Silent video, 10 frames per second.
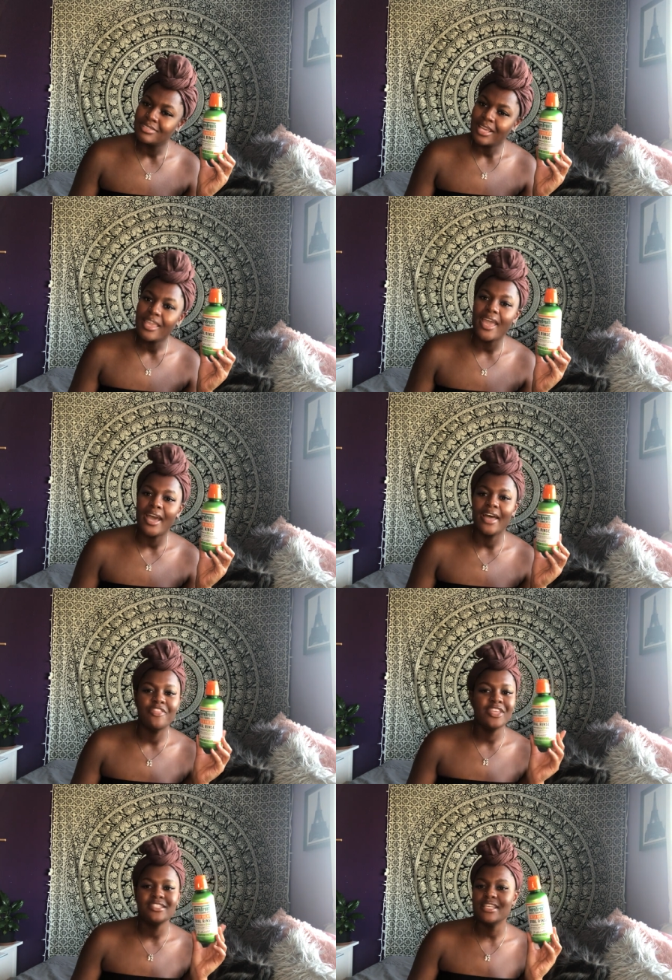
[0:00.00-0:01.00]
Yeah,
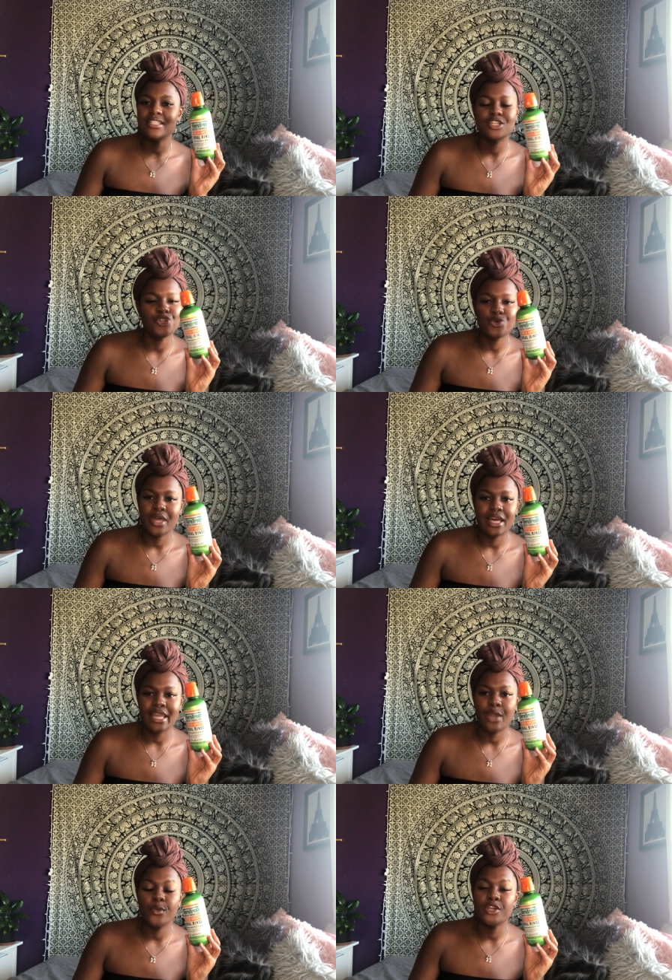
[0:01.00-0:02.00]
this doesn't do that.
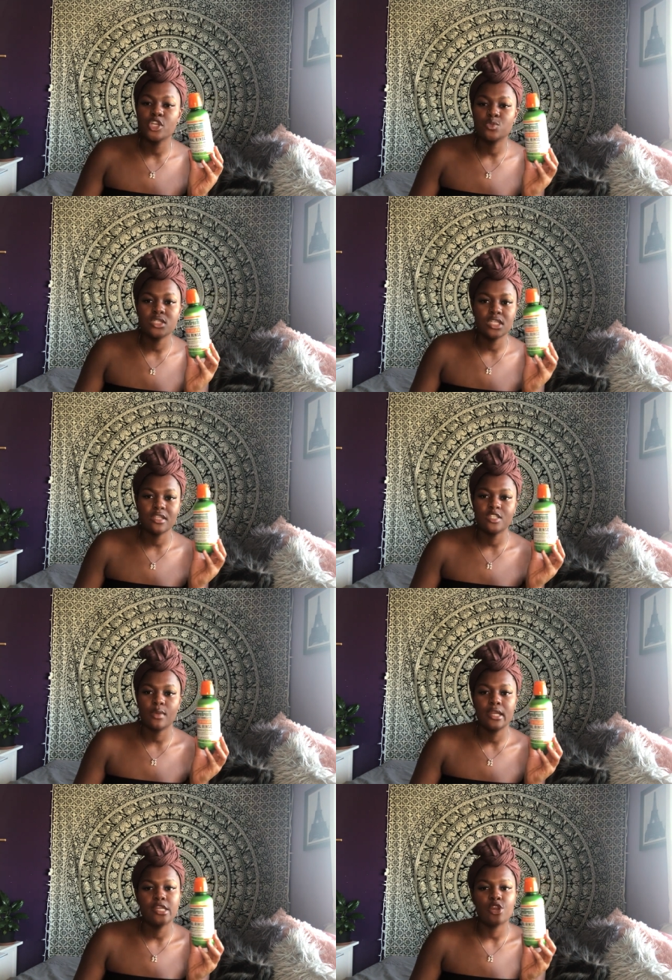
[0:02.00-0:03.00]
Like, when you're swishing this
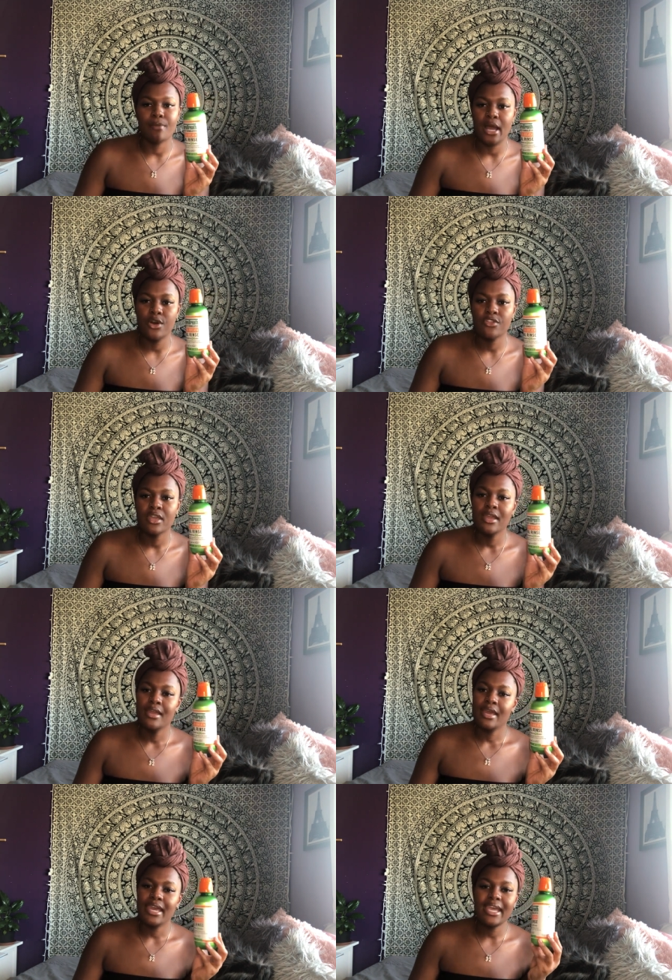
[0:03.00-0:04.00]
around in your mouth,
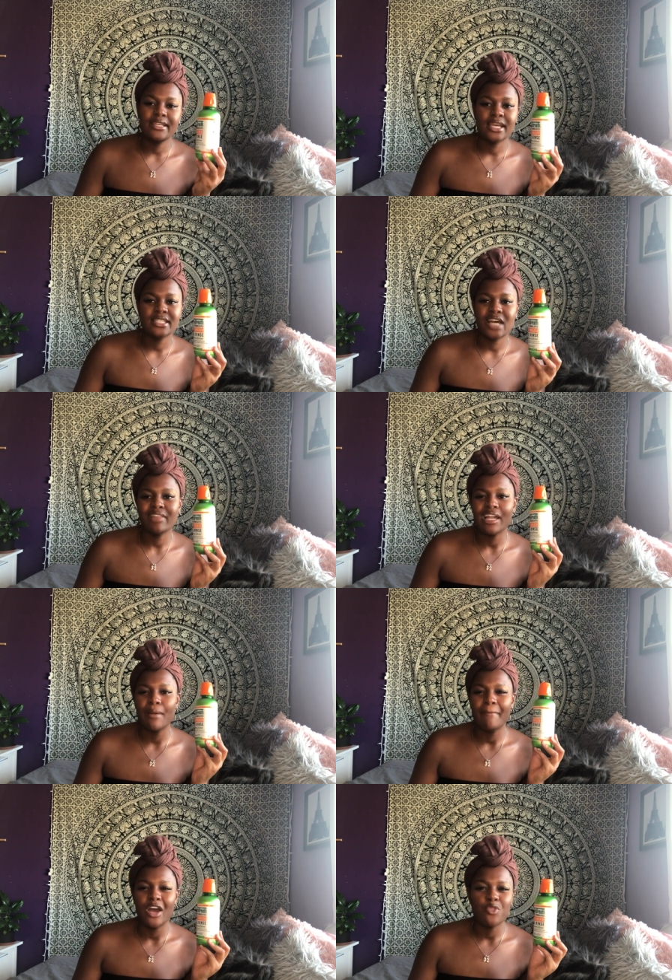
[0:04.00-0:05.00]
it does have like a
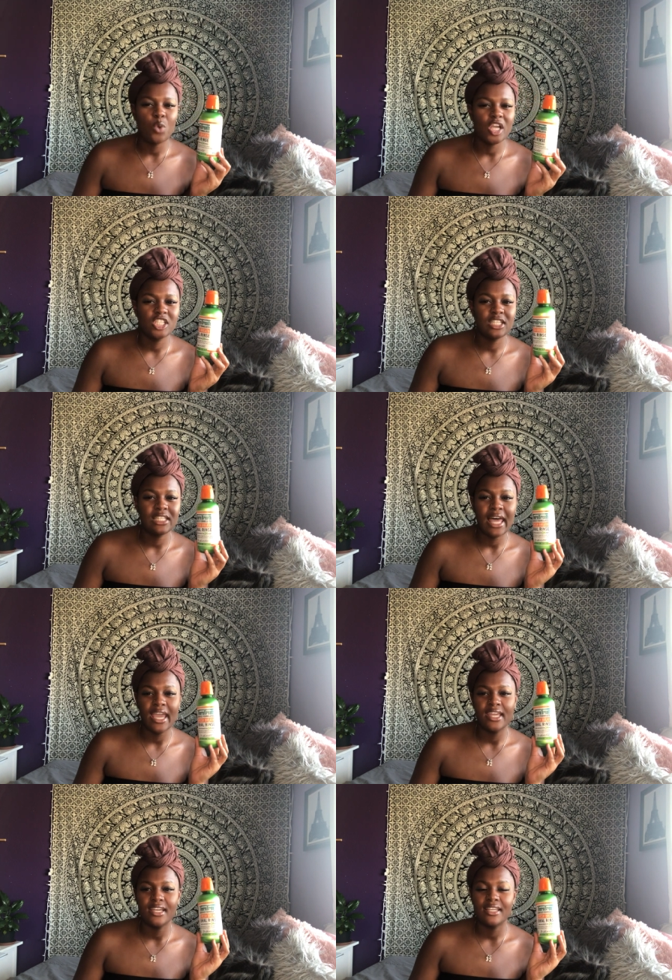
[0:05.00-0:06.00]
mouthwashy
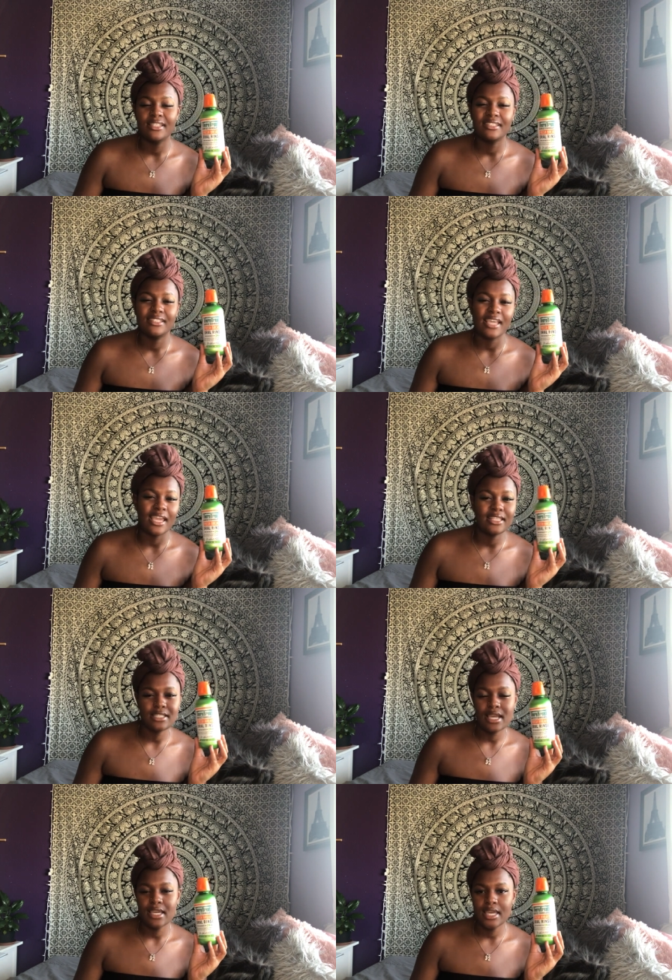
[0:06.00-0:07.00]
like taste,
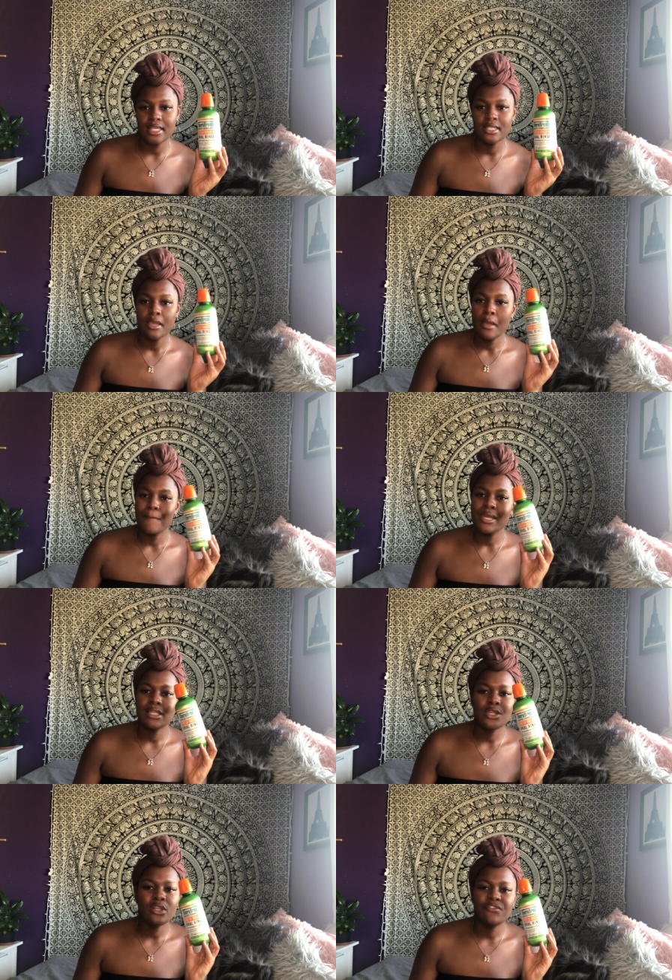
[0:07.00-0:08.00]
I guess, but
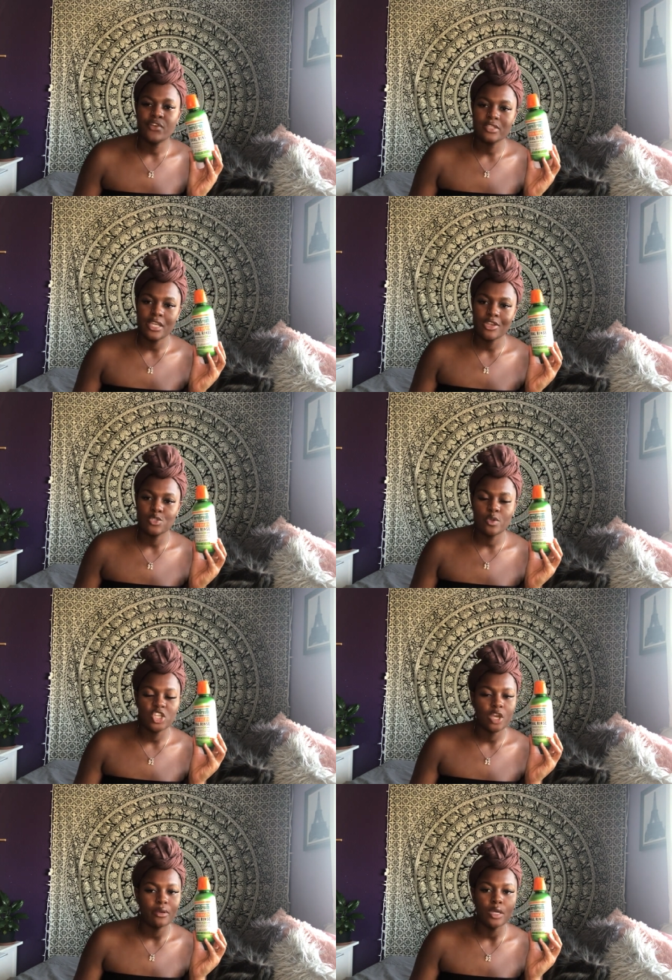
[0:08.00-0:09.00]
it literally feels like you're
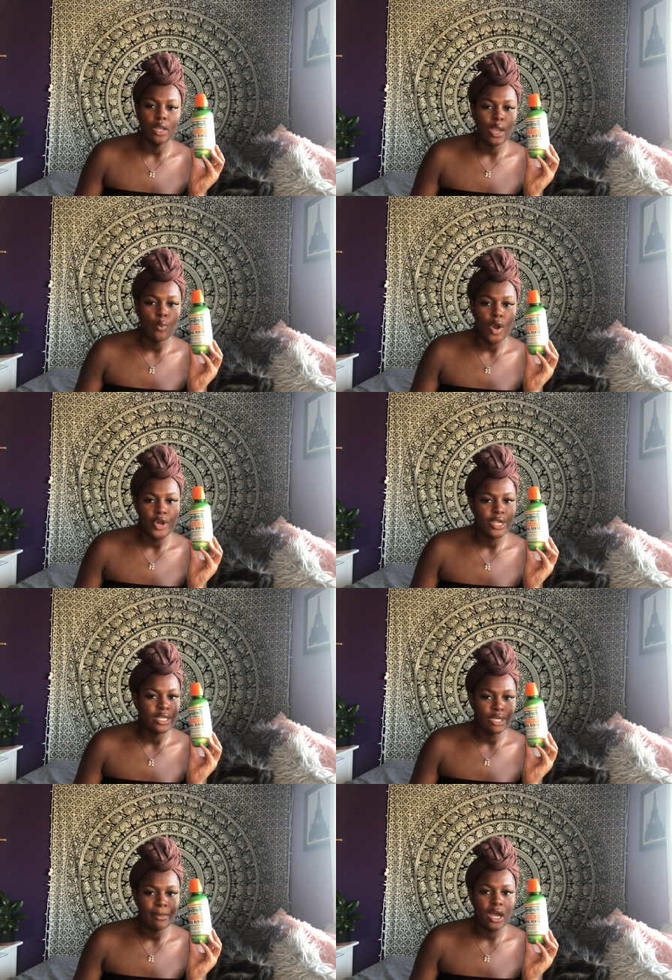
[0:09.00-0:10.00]
swishing around like water
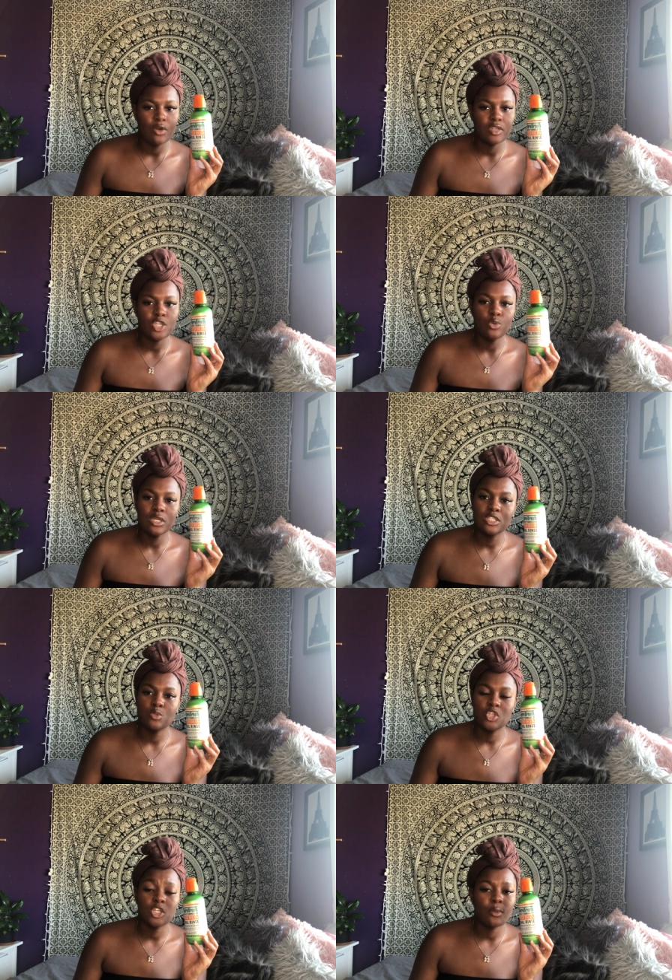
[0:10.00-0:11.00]
in your mouth, and you can
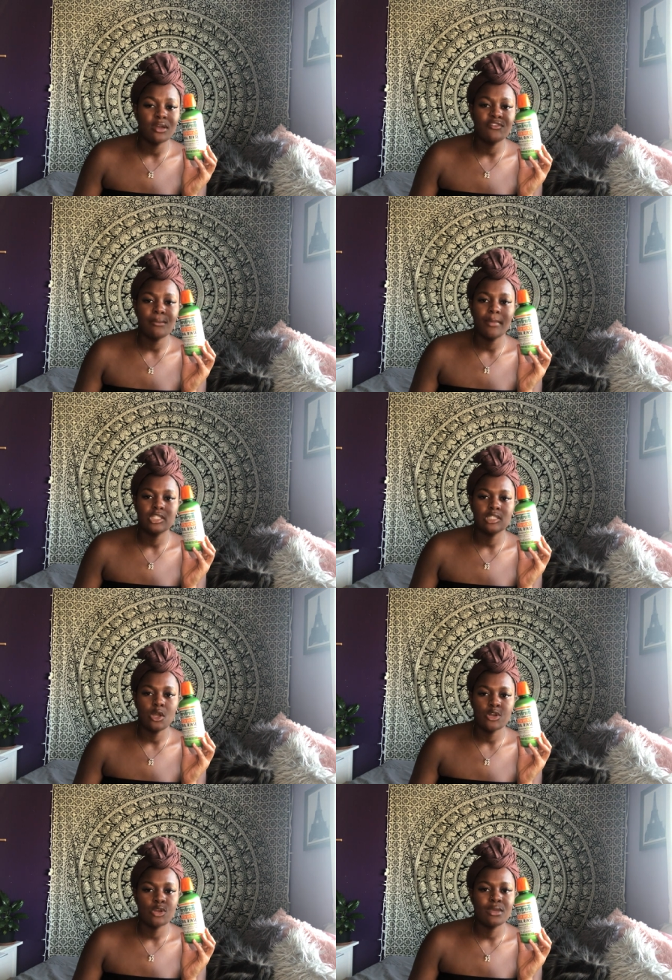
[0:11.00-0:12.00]
swish it around for much
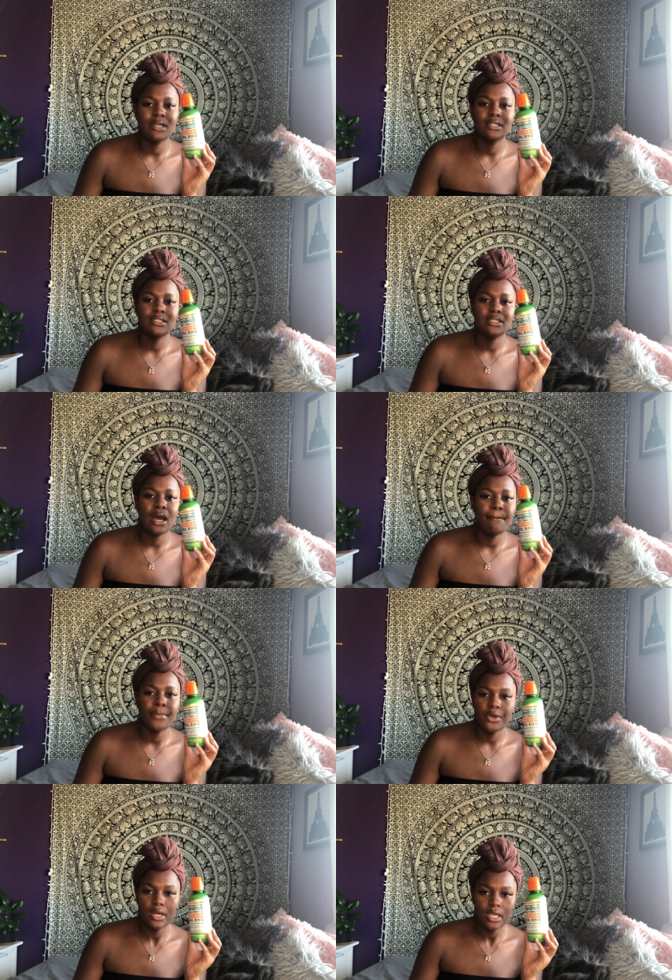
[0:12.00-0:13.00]
longer because it's not
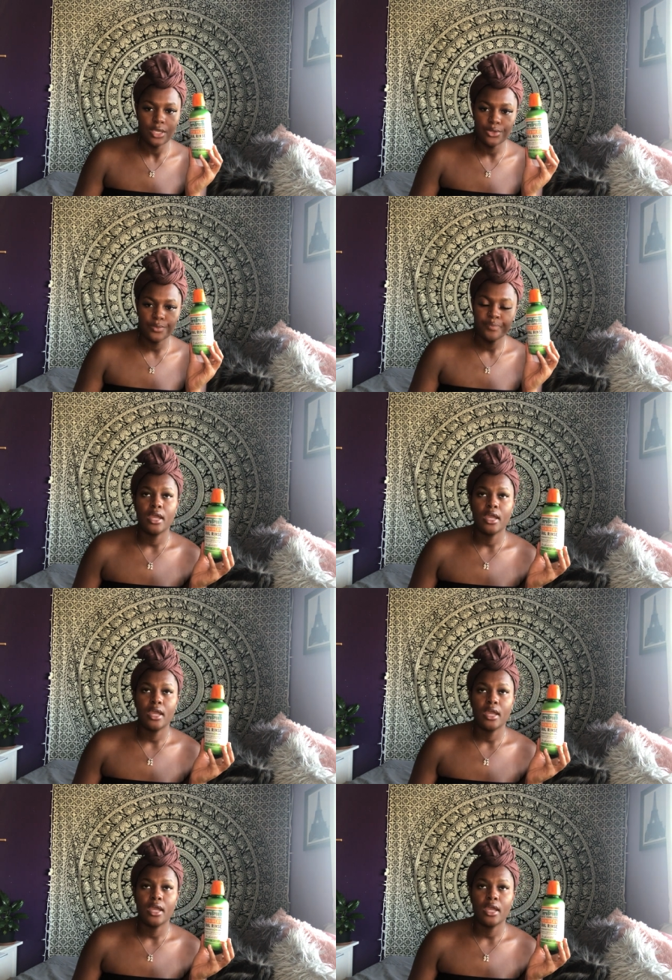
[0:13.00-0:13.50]
burning you.